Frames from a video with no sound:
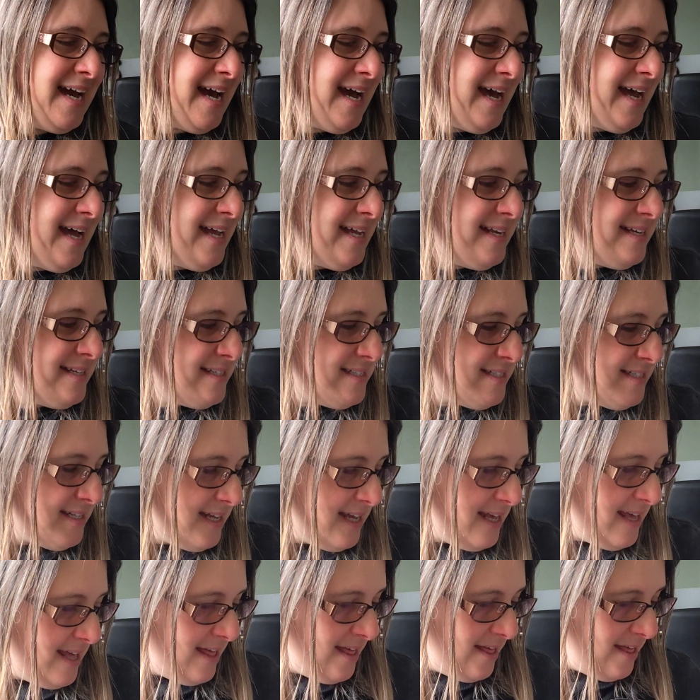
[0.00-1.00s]
And
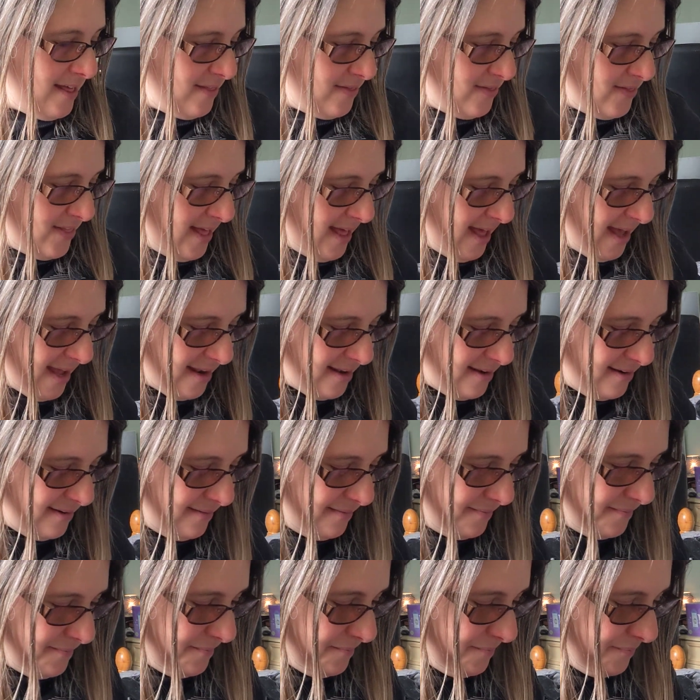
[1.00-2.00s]

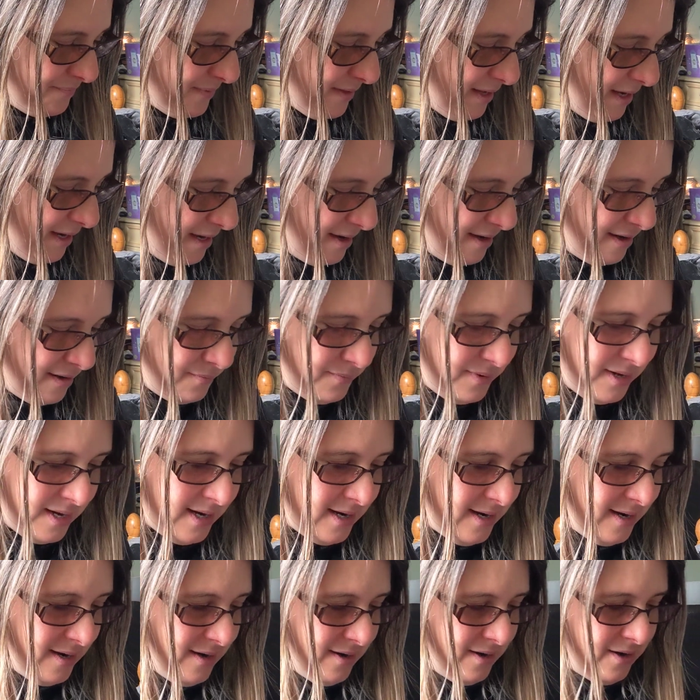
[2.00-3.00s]
then
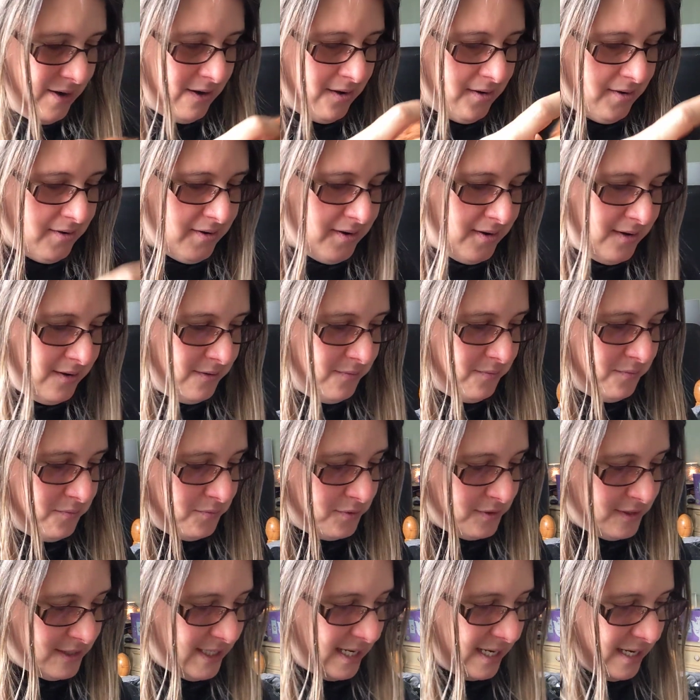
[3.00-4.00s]
I
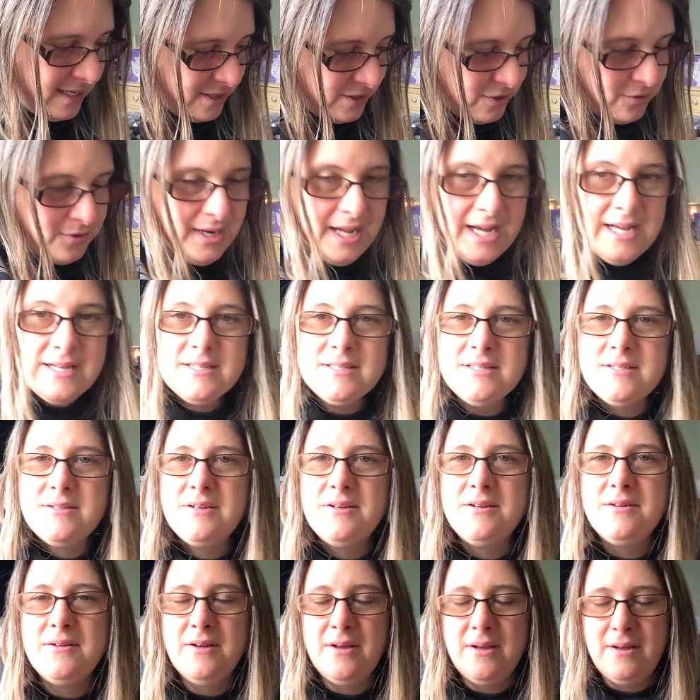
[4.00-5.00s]
was telling you last
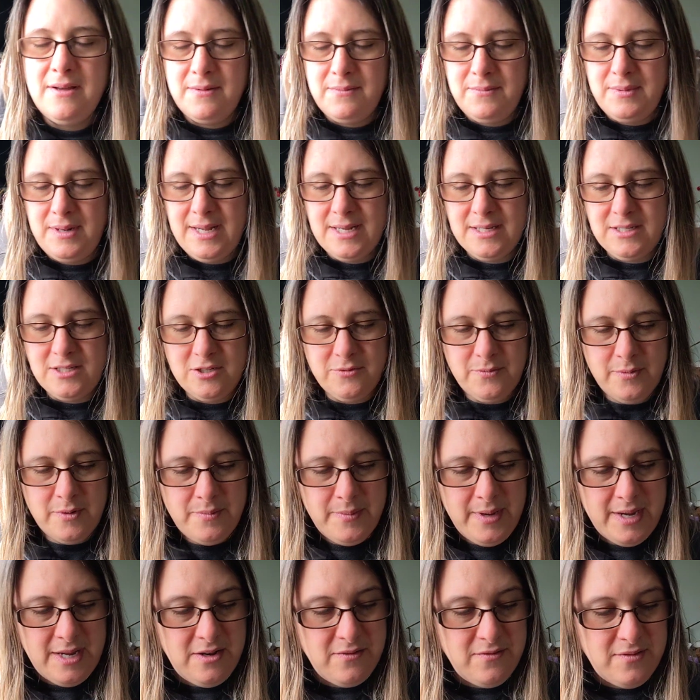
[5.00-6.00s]
time I
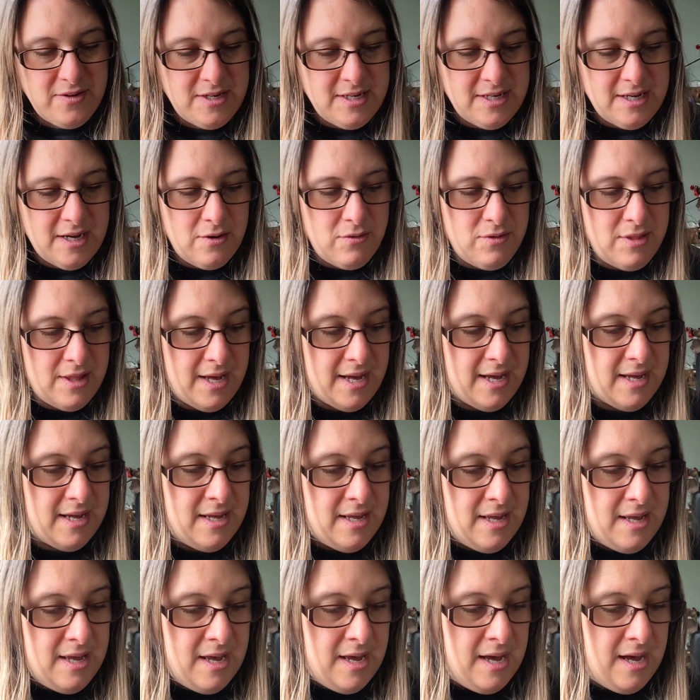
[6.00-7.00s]
made a video that
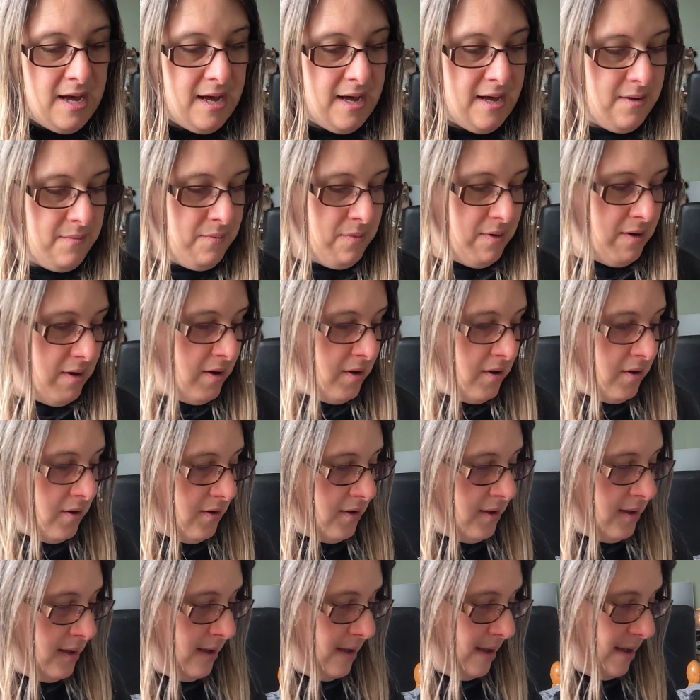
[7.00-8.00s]

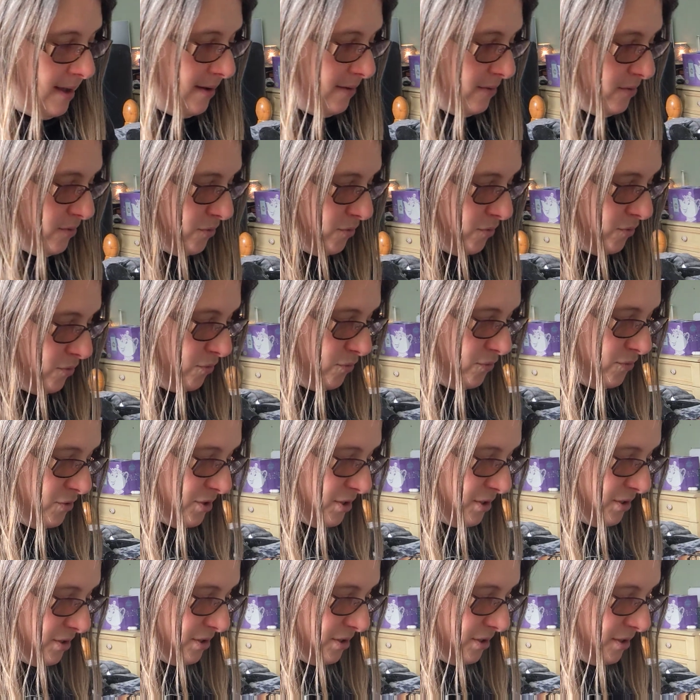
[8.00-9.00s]
I had
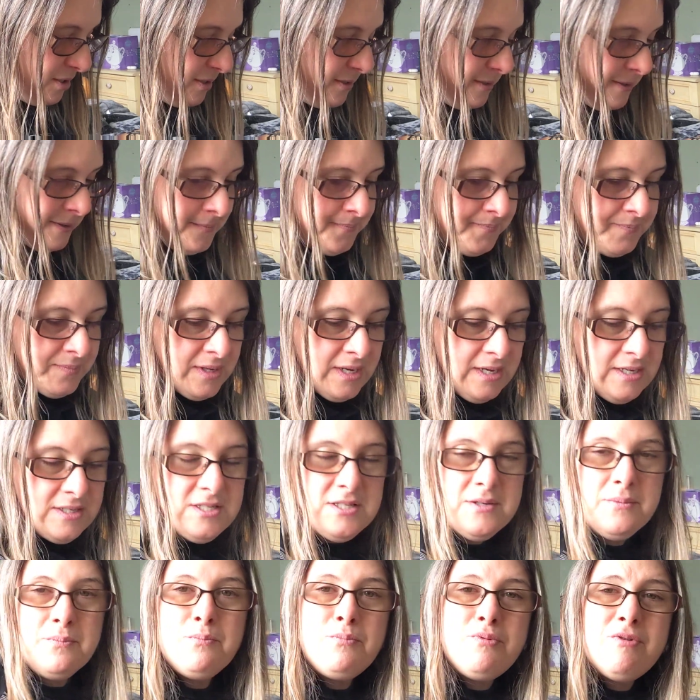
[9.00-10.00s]
ordered
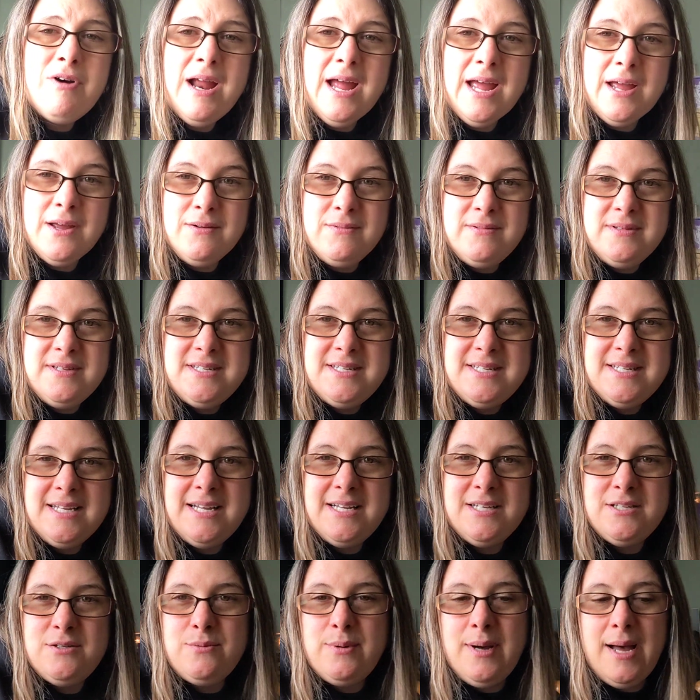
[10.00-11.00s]
some browns
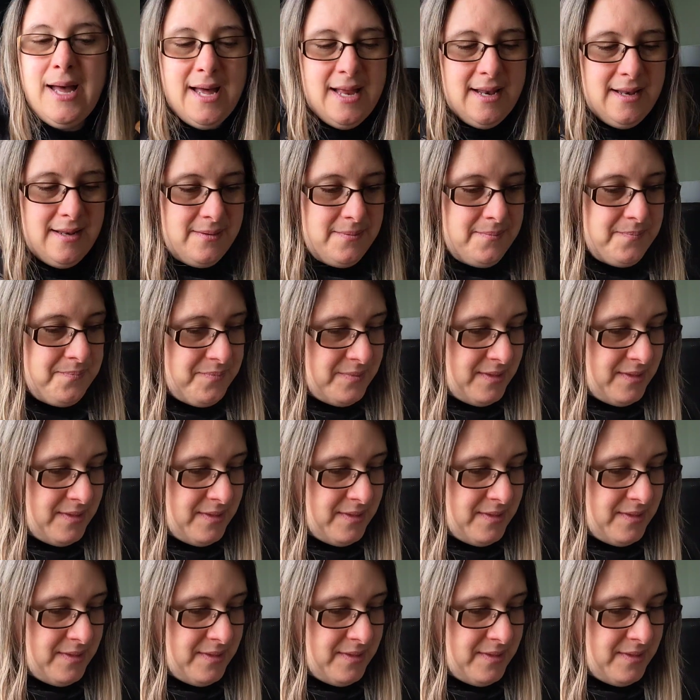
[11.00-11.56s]
as well,